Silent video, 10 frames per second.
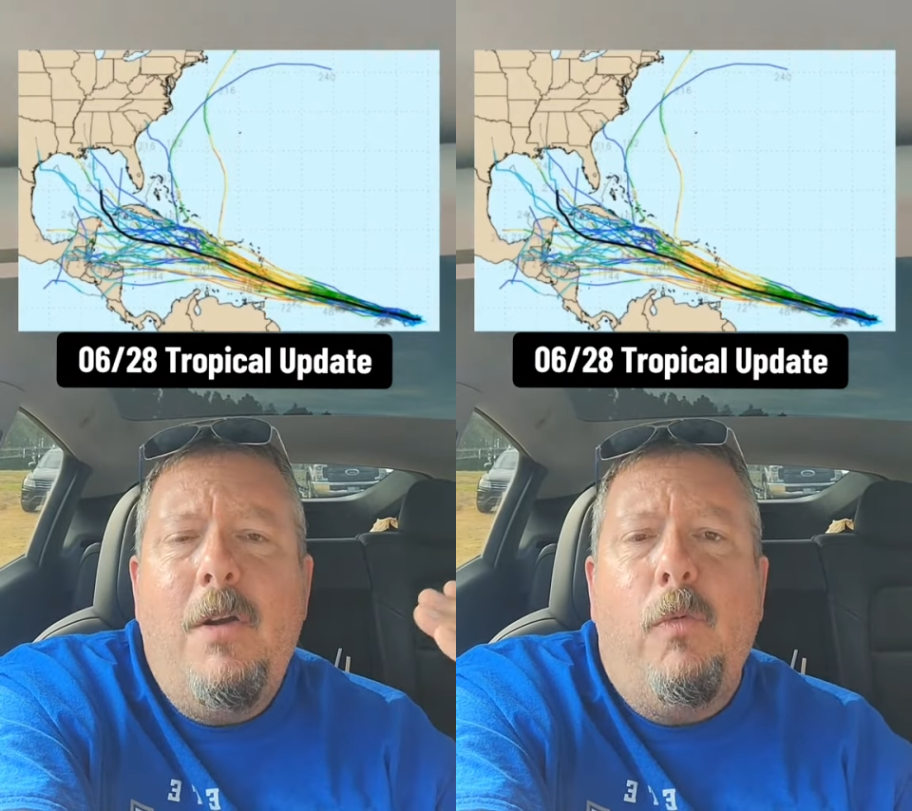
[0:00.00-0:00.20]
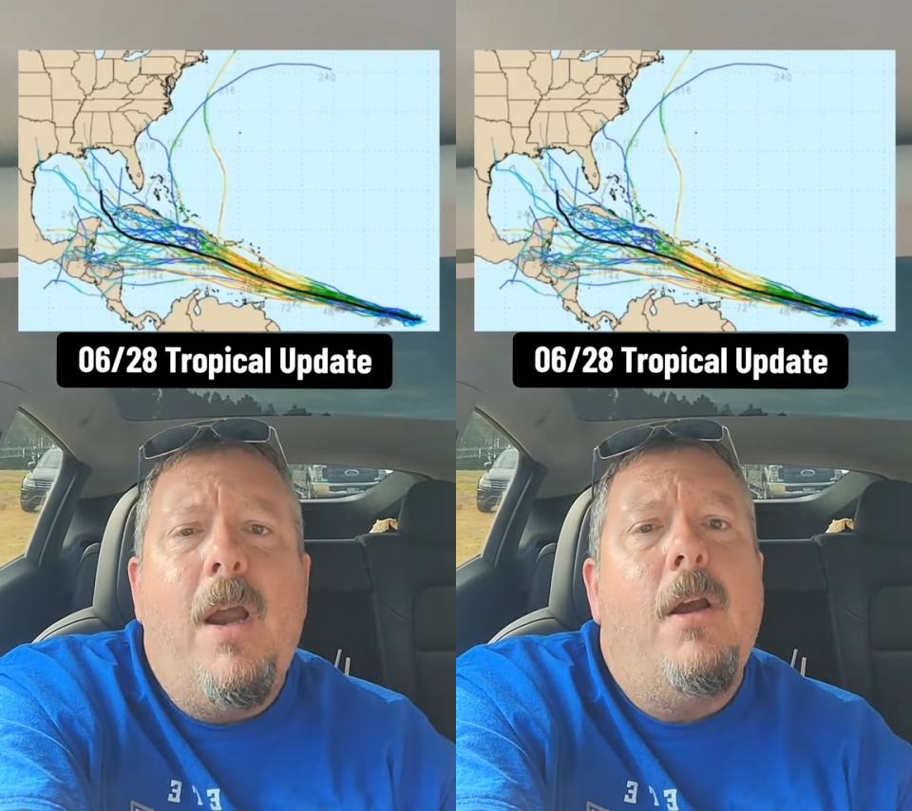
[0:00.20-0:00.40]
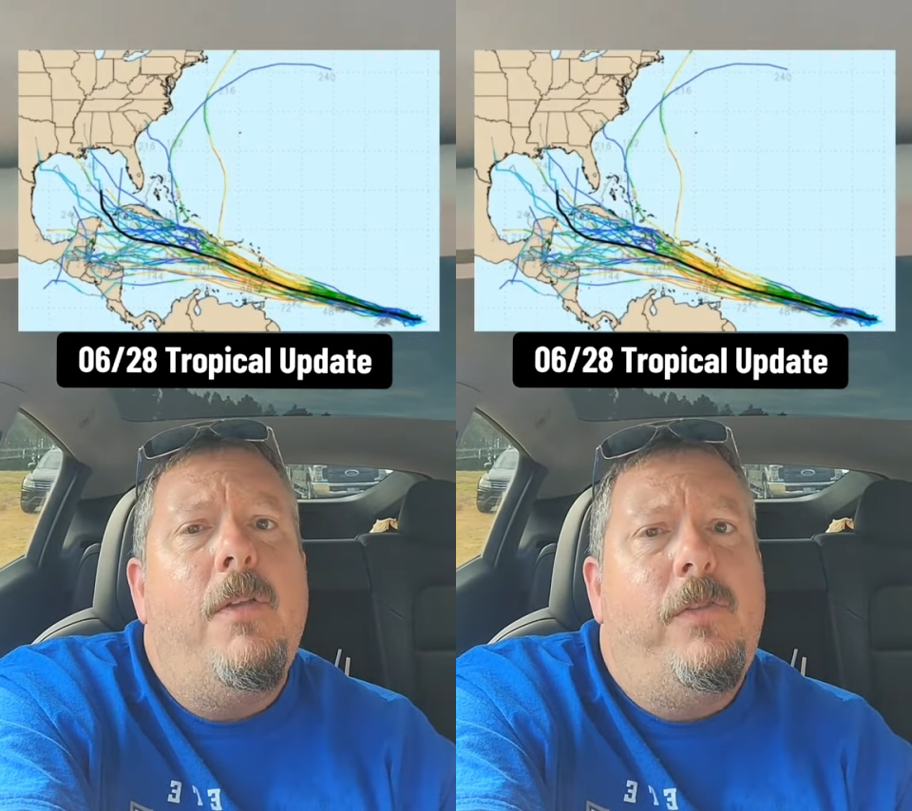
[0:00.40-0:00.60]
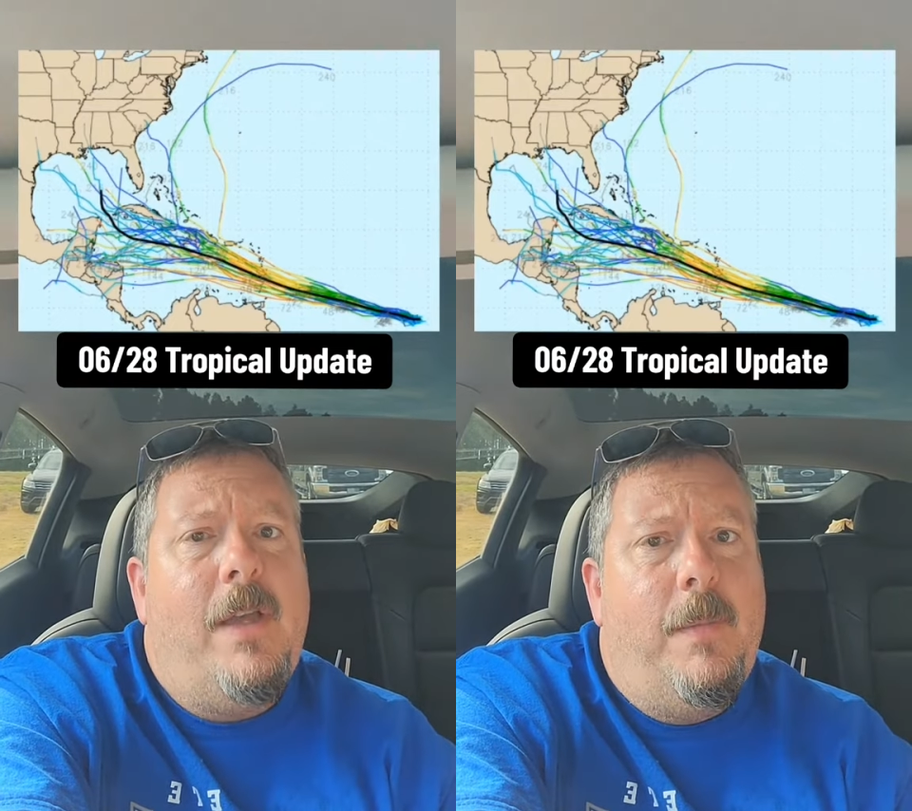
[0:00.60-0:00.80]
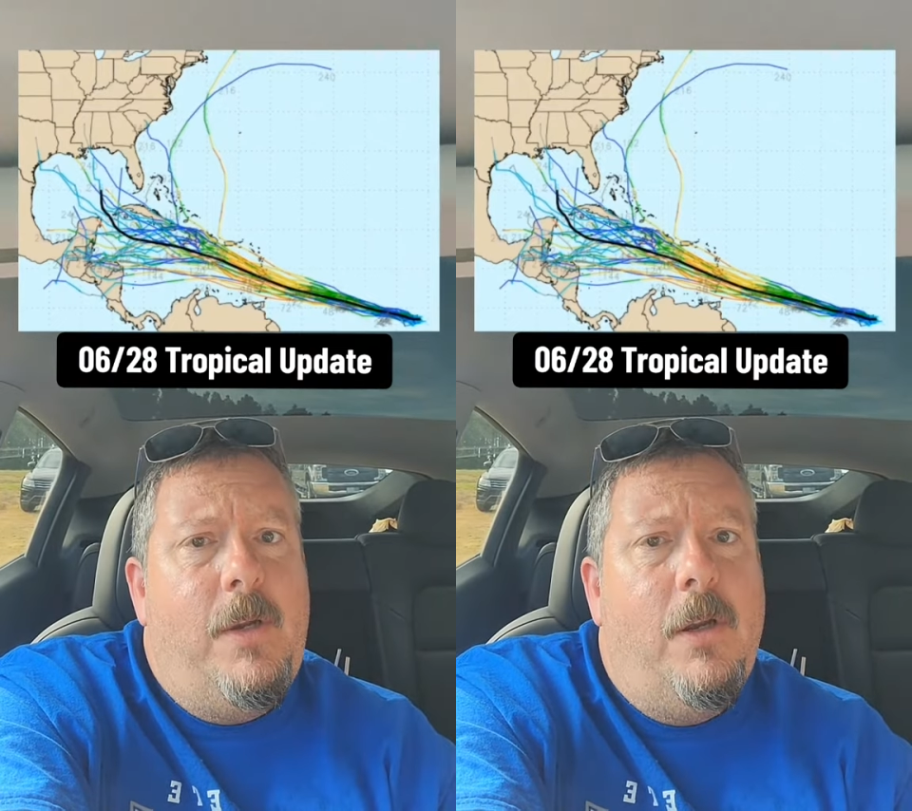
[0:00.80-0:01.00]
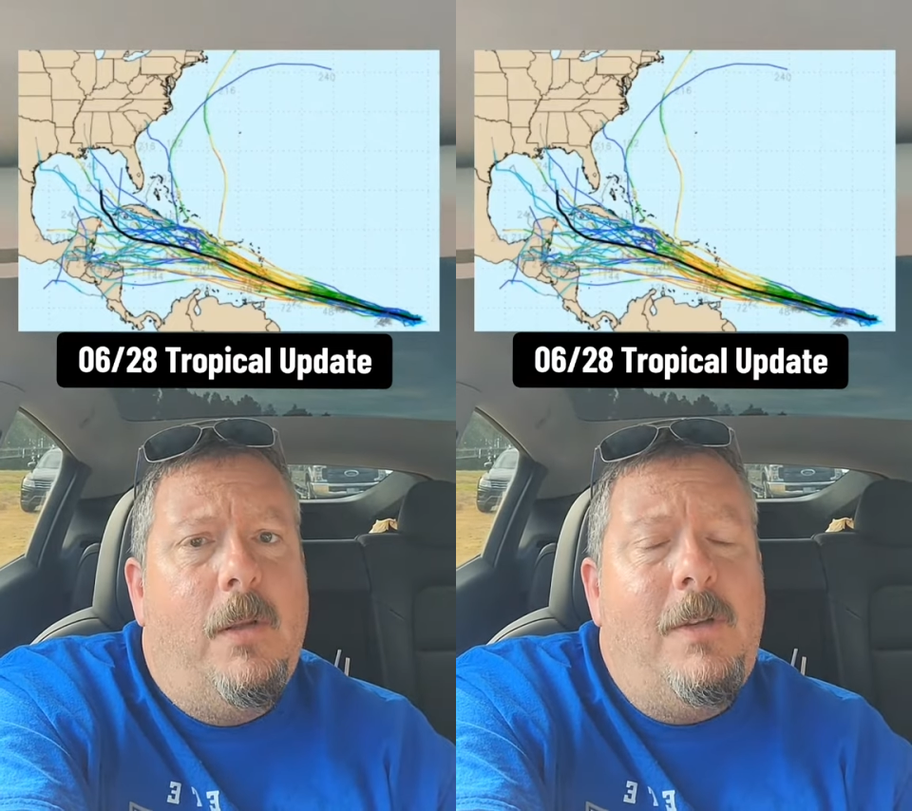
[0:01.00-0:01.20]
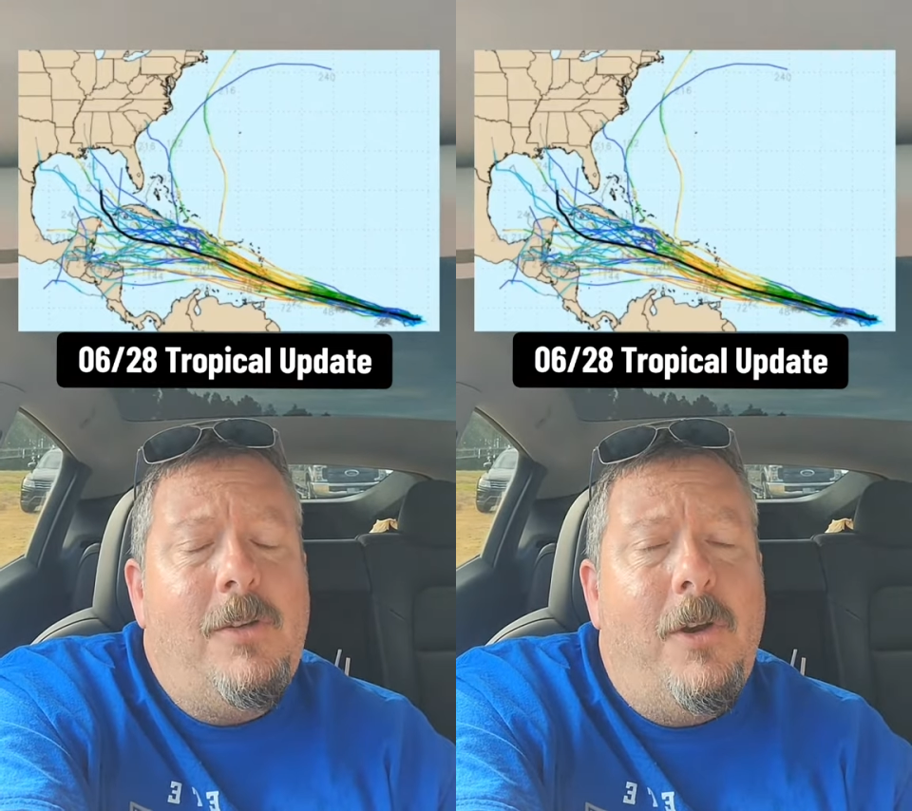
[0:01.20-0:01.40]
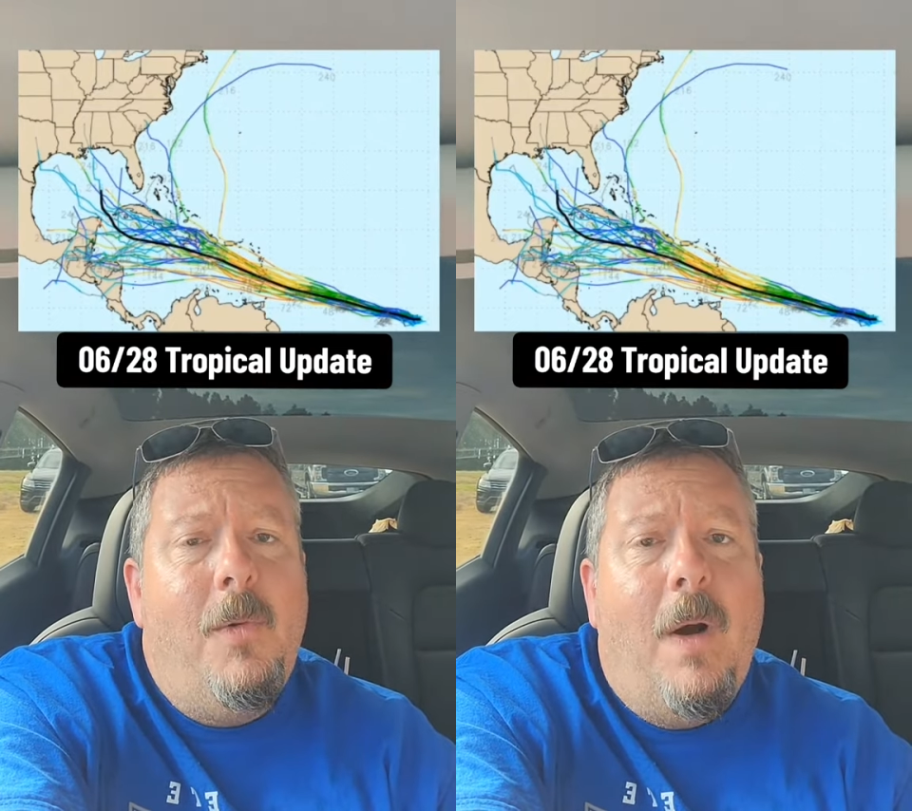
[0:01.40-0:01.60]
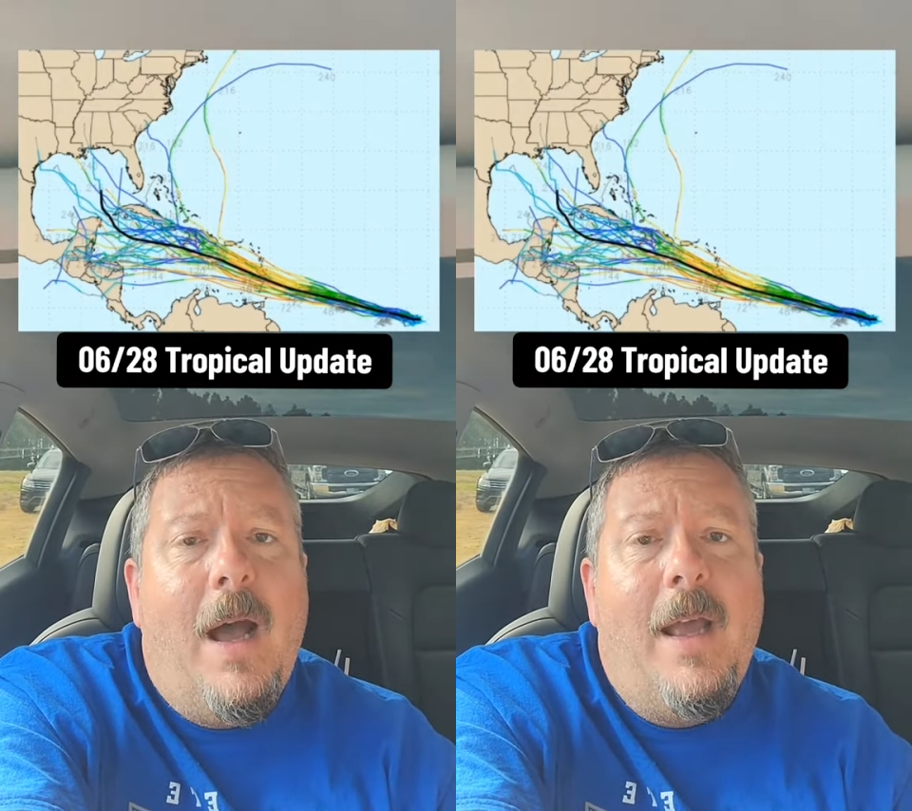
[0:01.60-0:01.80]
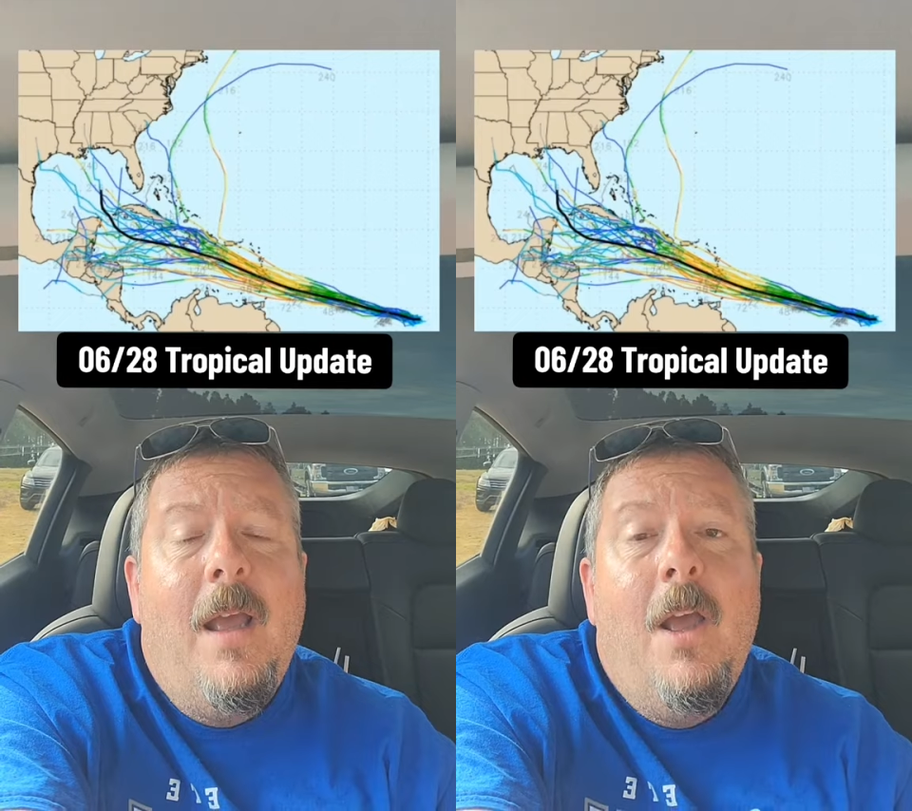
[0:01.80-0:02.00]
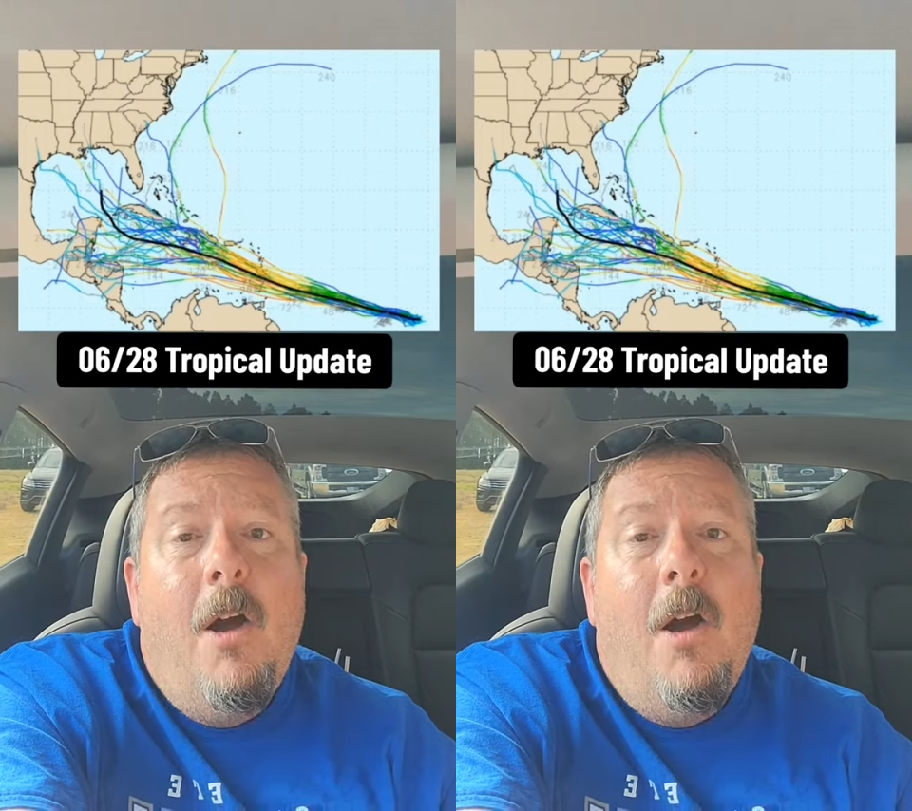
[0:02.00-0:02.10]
rare this time of year. Let me tell you why.